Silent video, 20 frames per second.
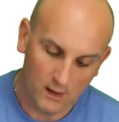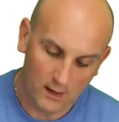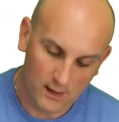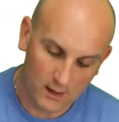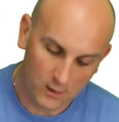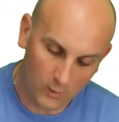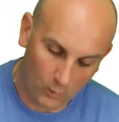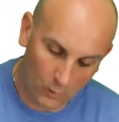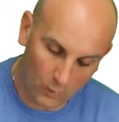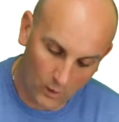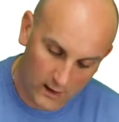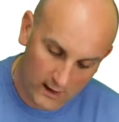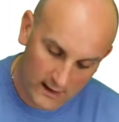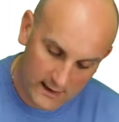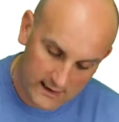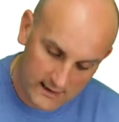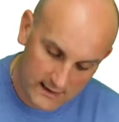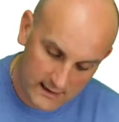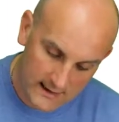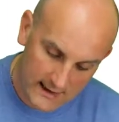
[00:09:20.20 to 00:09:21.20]
Uh,
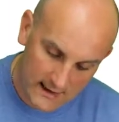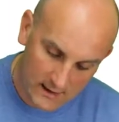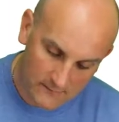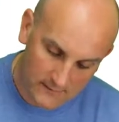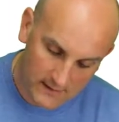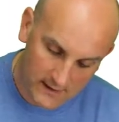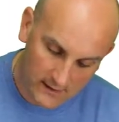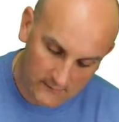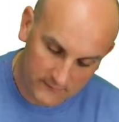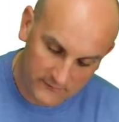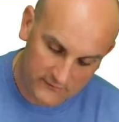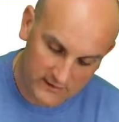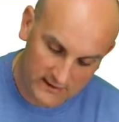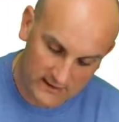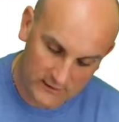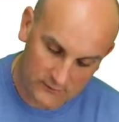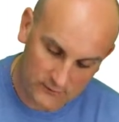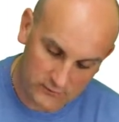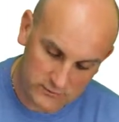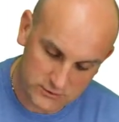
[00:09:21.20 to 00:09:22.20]
y now becomes
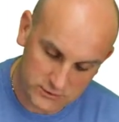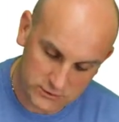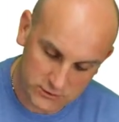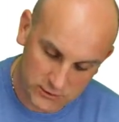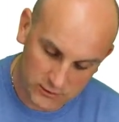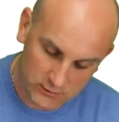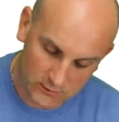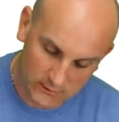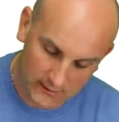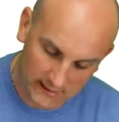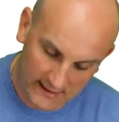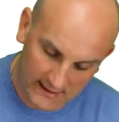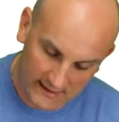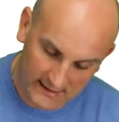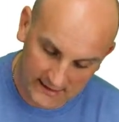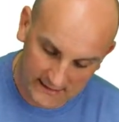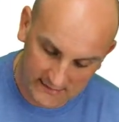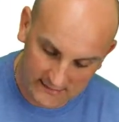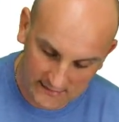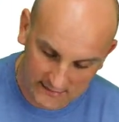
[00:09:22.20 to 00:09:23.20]
equal to
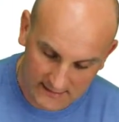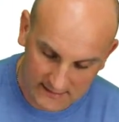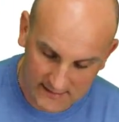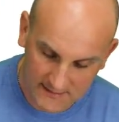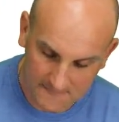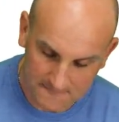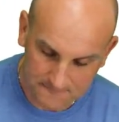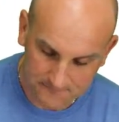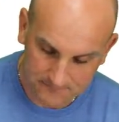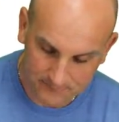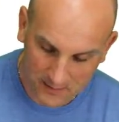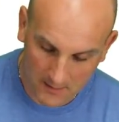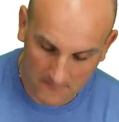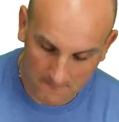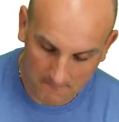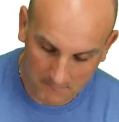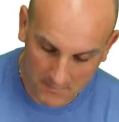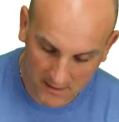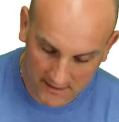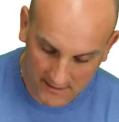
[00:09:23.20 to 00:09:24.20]
ad
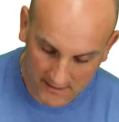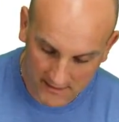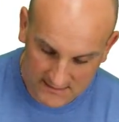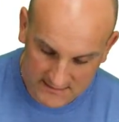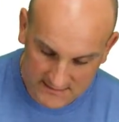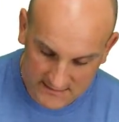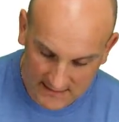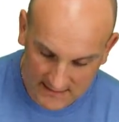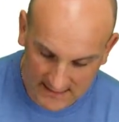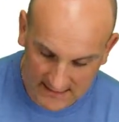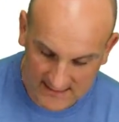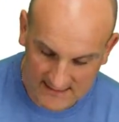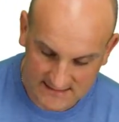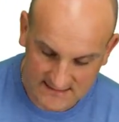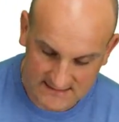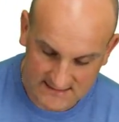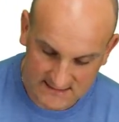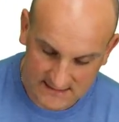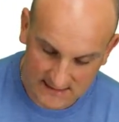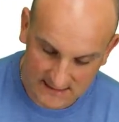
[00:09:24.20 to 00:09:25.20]
minus
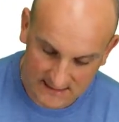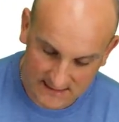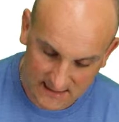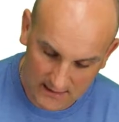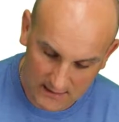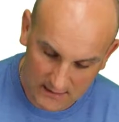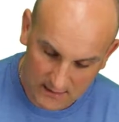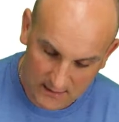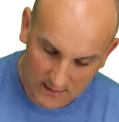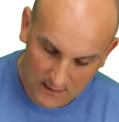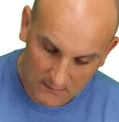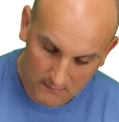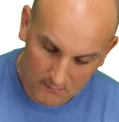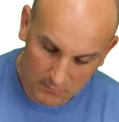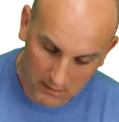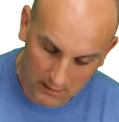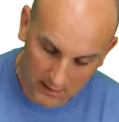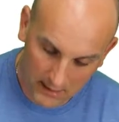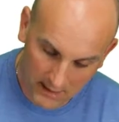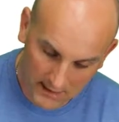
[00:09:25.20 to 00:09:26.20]
ac
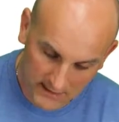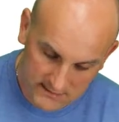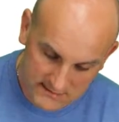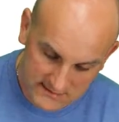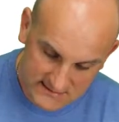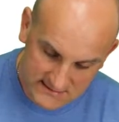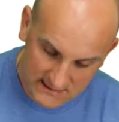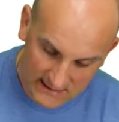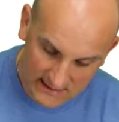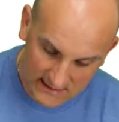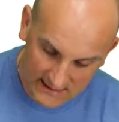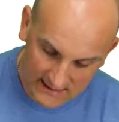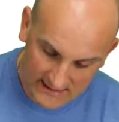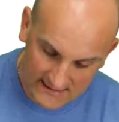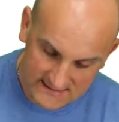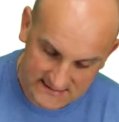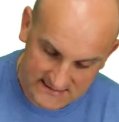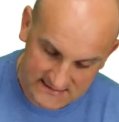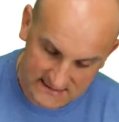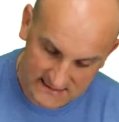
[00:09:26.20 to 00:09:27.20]
plus
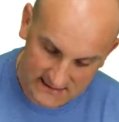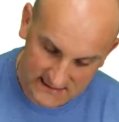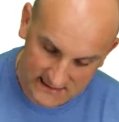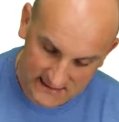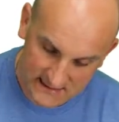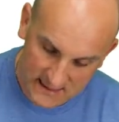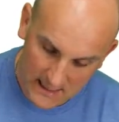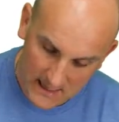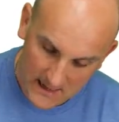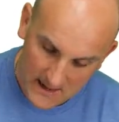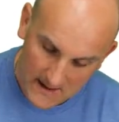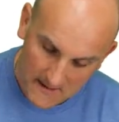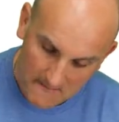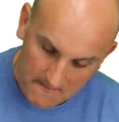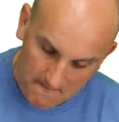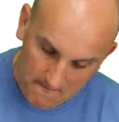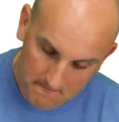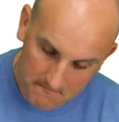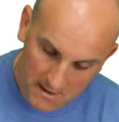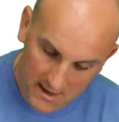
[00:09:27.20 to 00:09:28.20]
ac
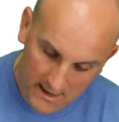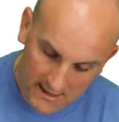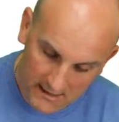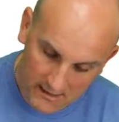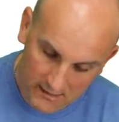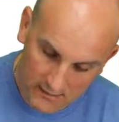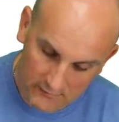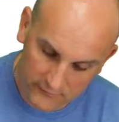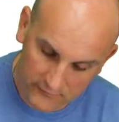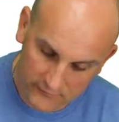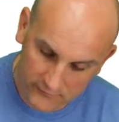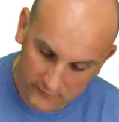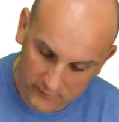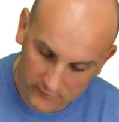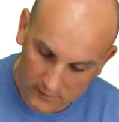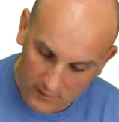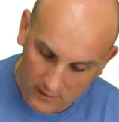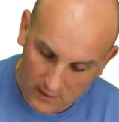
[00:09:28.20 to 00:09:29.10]
minus